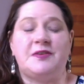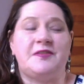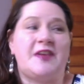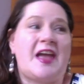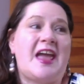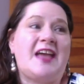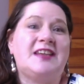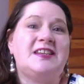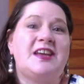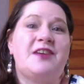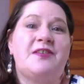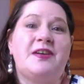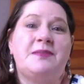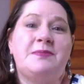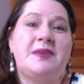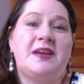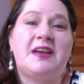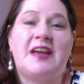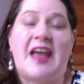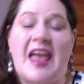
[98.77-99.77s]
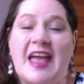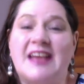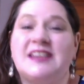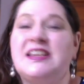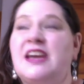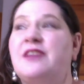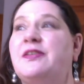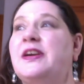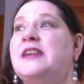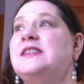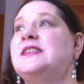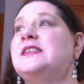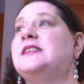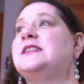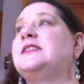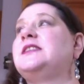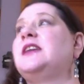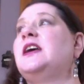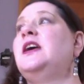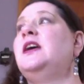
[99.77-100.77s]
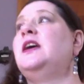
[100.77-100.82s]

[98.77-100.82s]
of anti being an anti-racist.